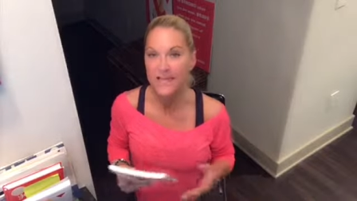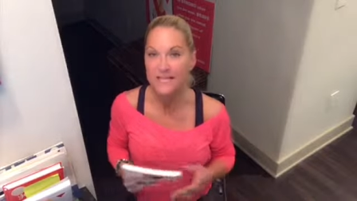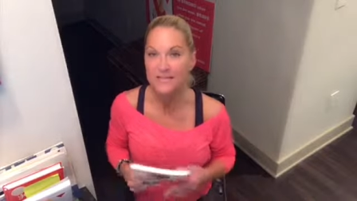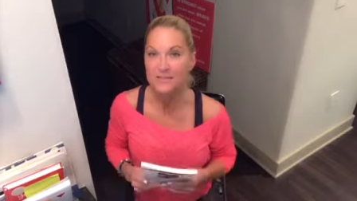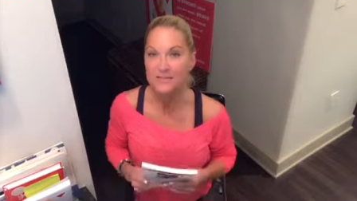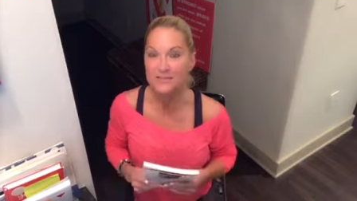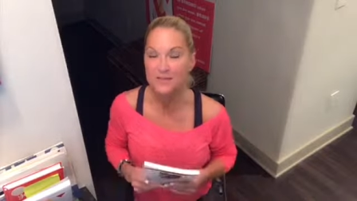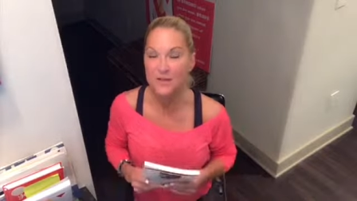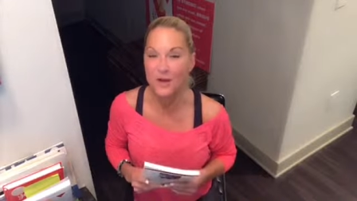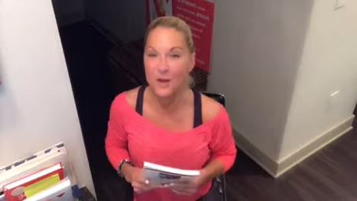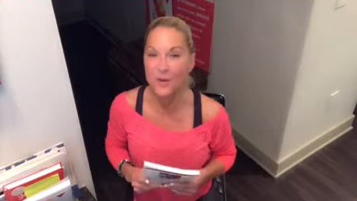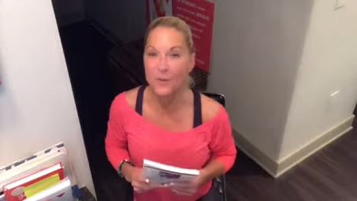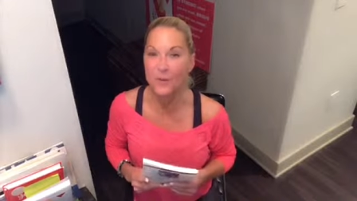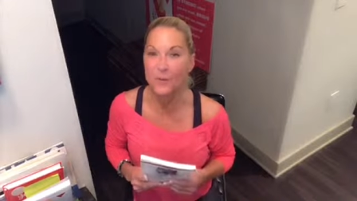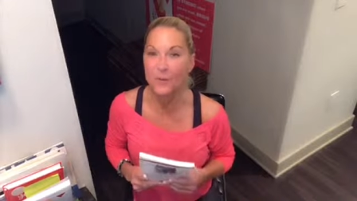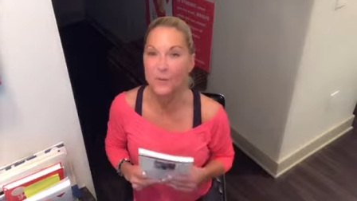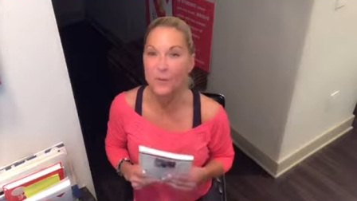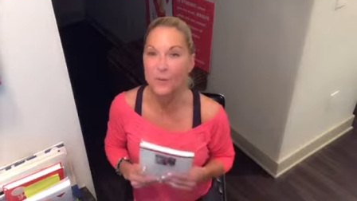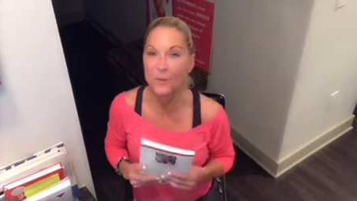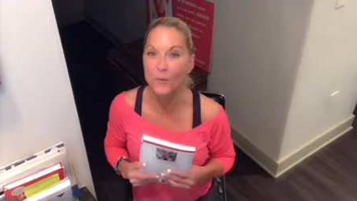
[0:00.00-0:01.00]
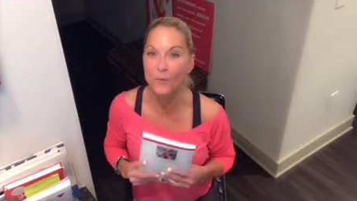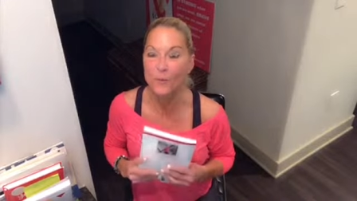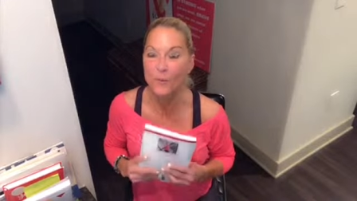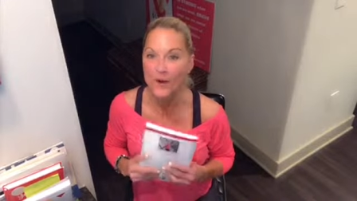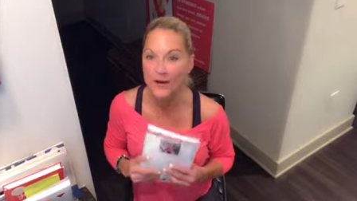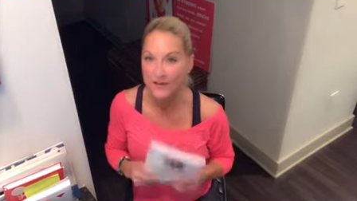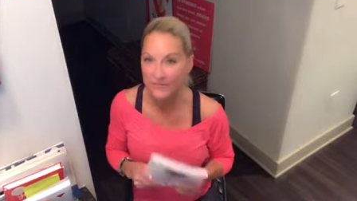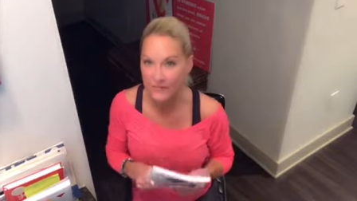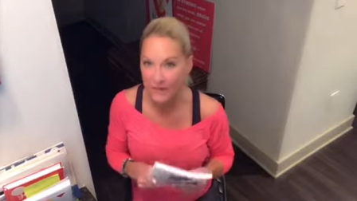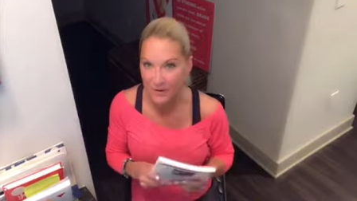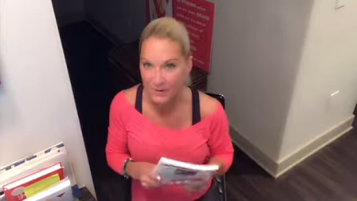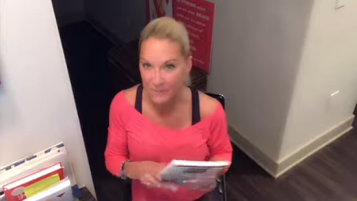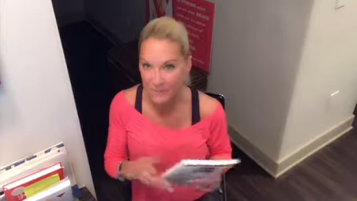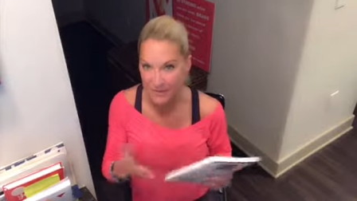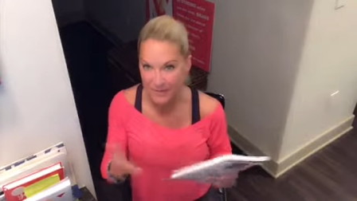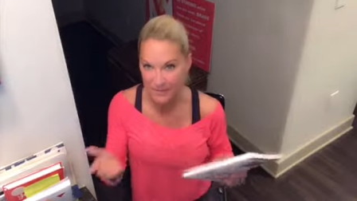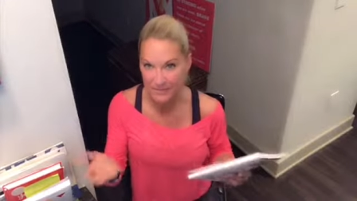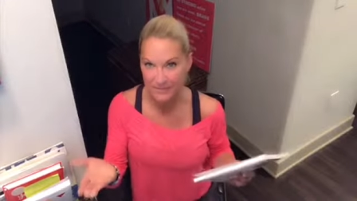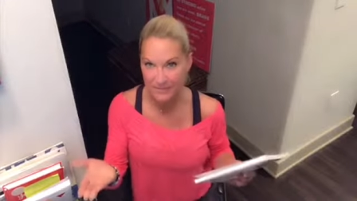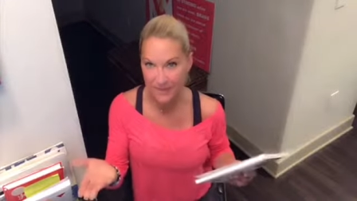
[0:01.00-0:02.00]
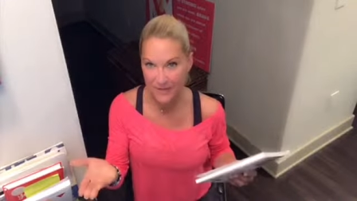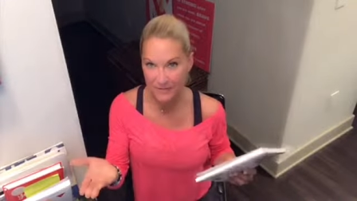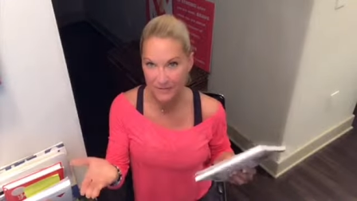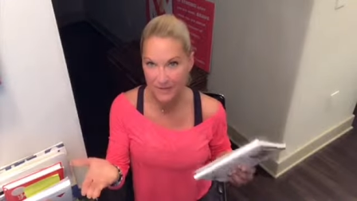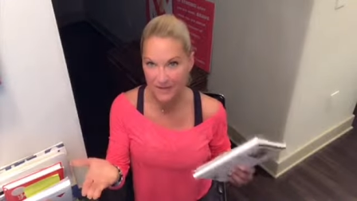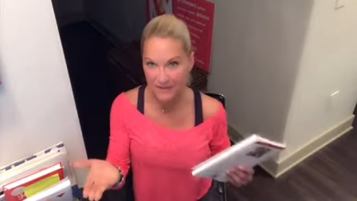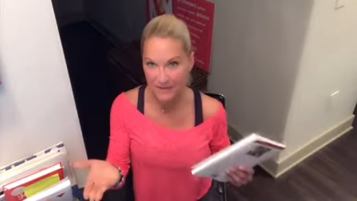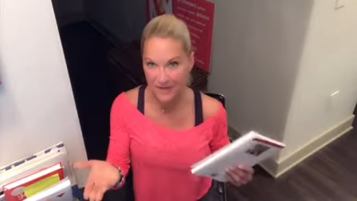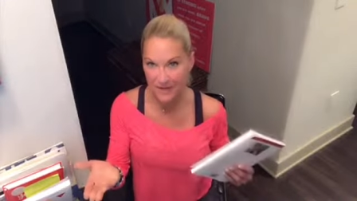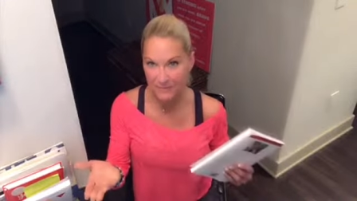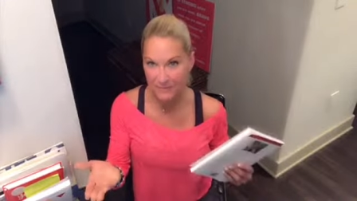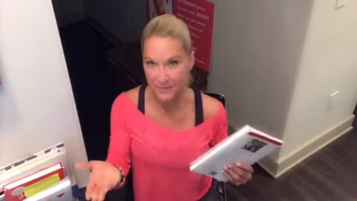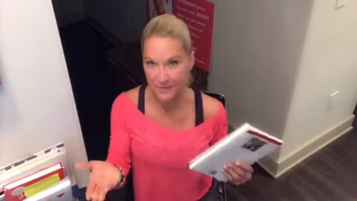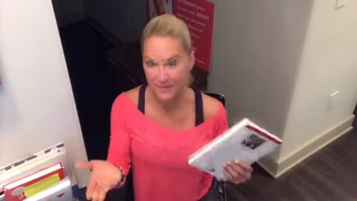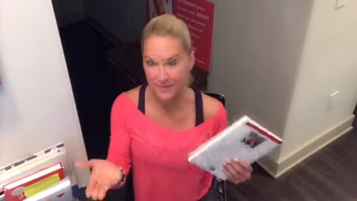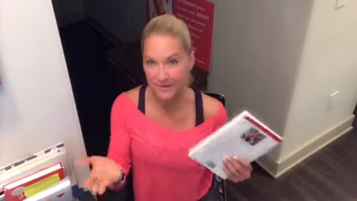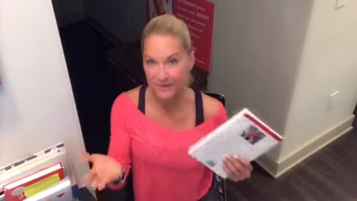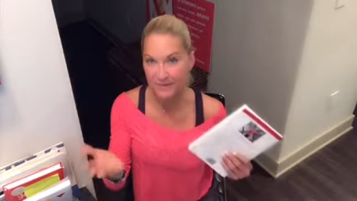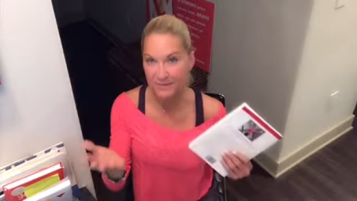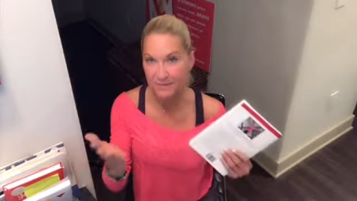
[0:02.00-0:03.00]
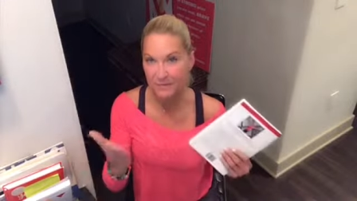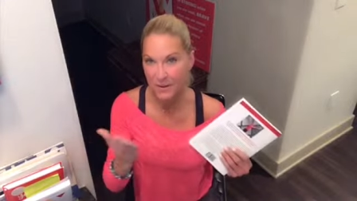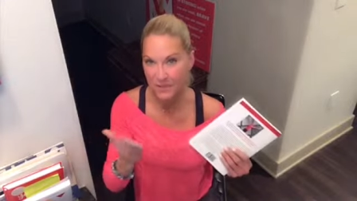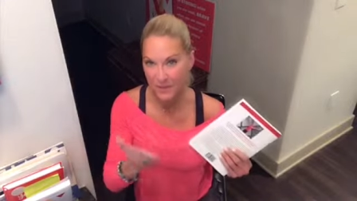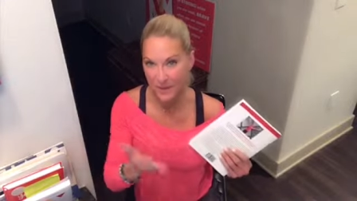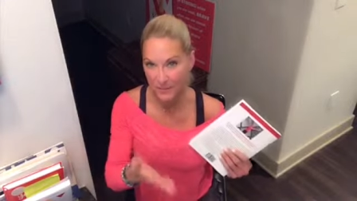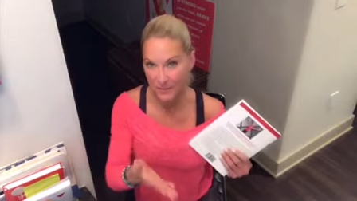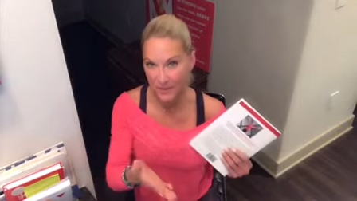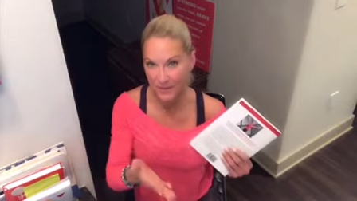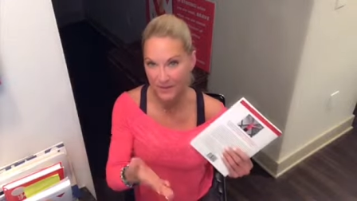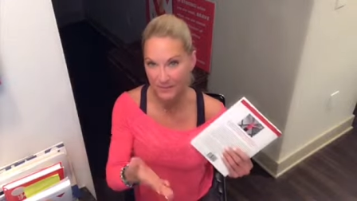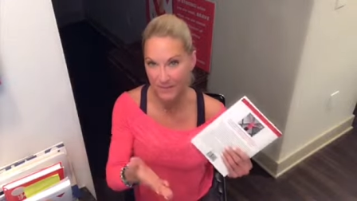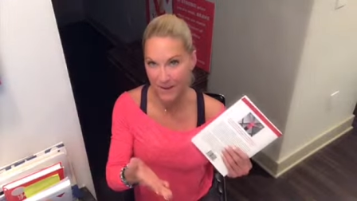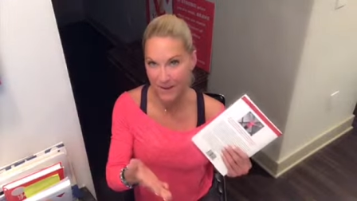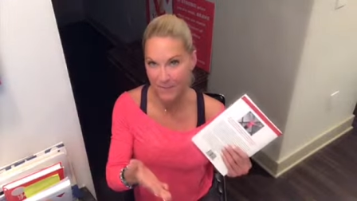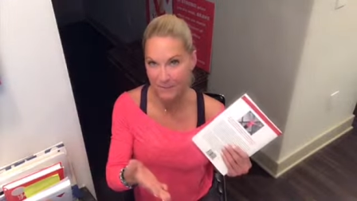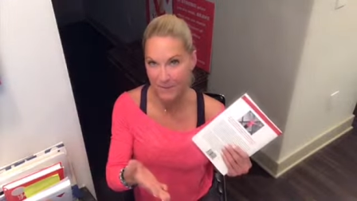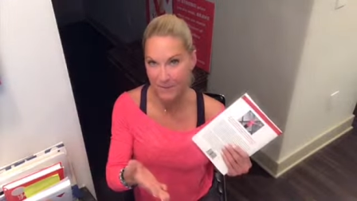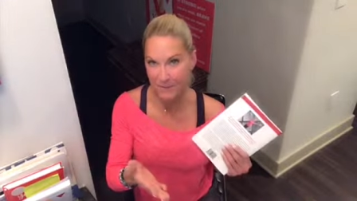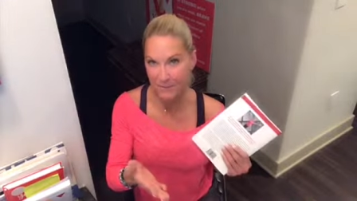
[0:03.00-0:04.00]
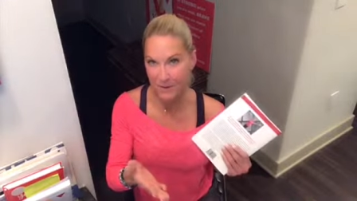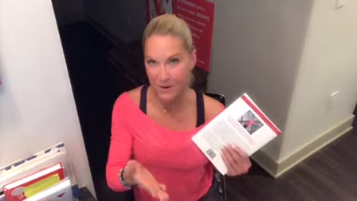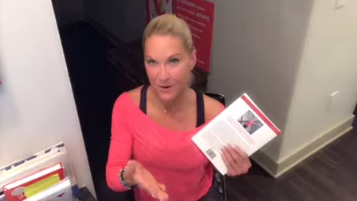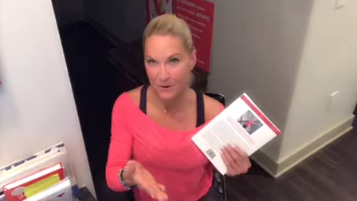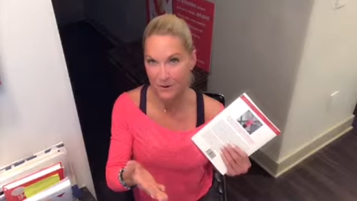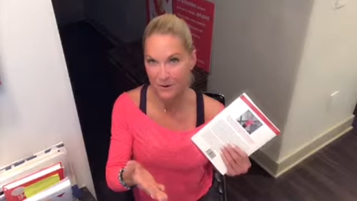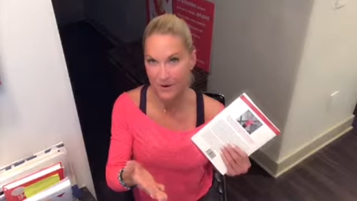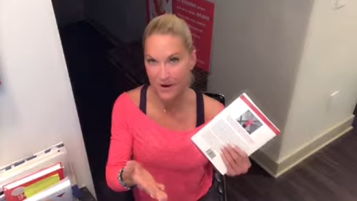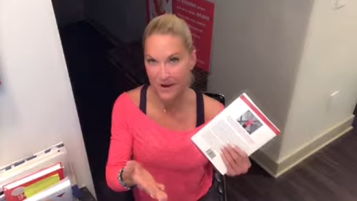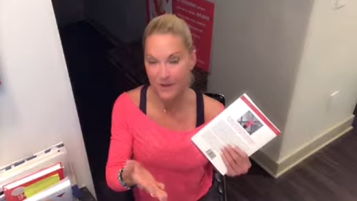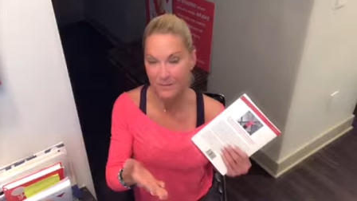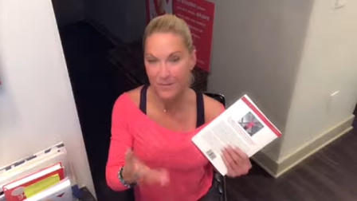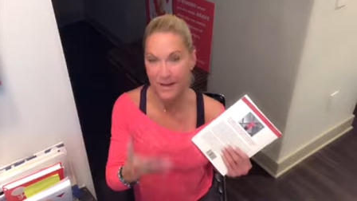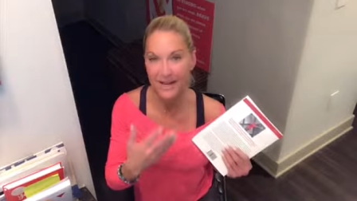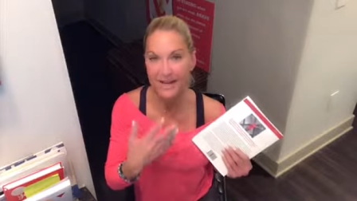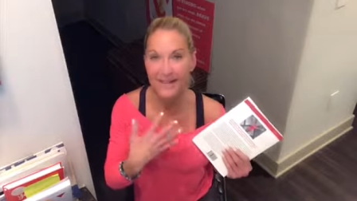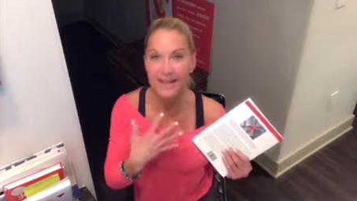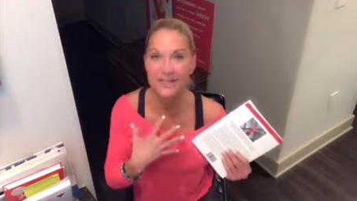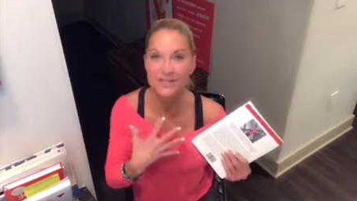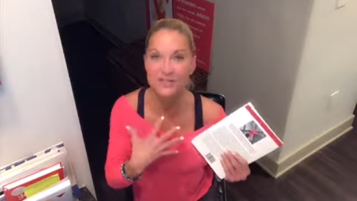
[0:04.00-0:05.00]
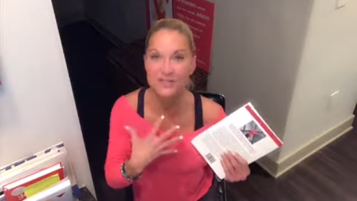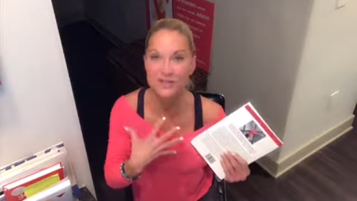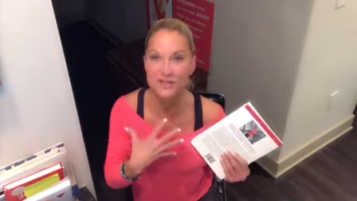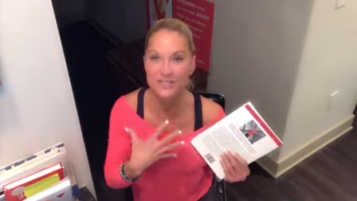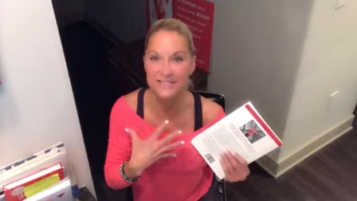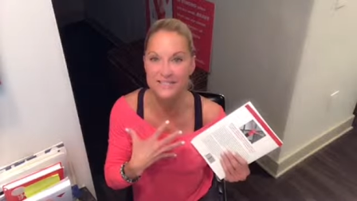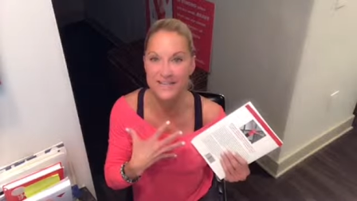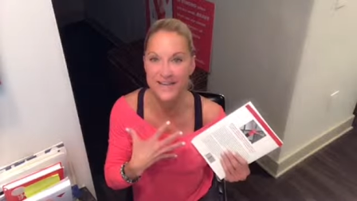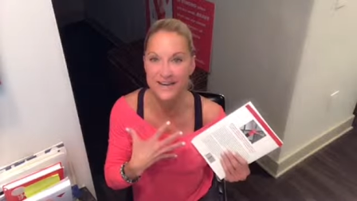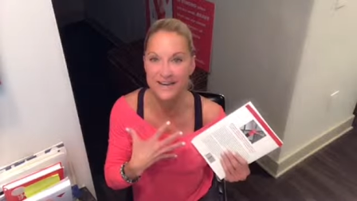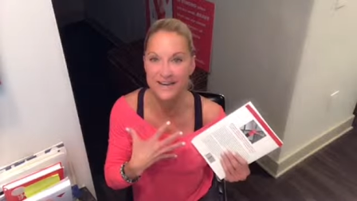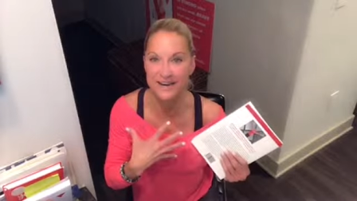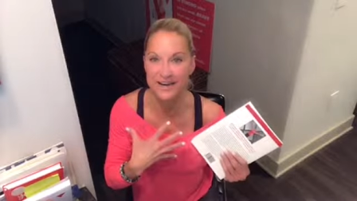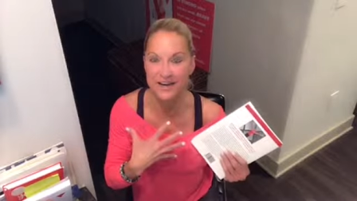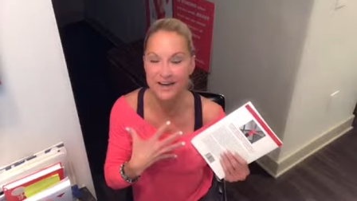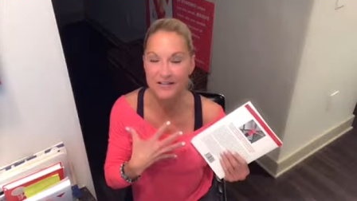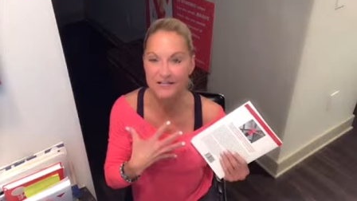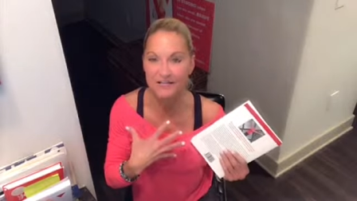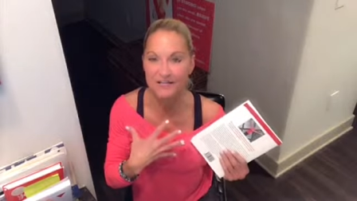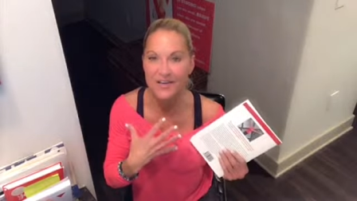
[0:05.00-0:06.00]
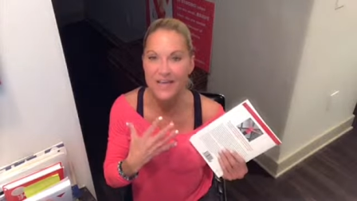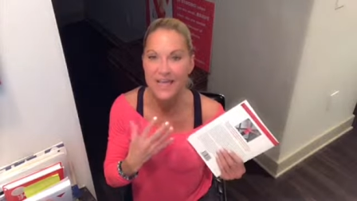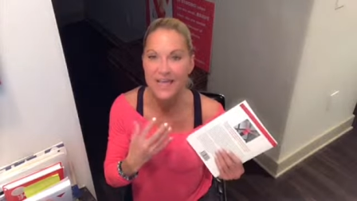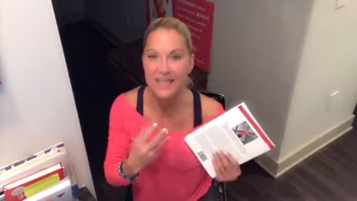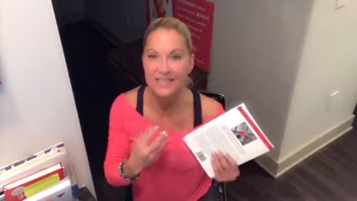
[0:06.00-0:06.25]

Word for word: So one of them is metabolic typing, my metabolic mapping program. I can't stress that enough.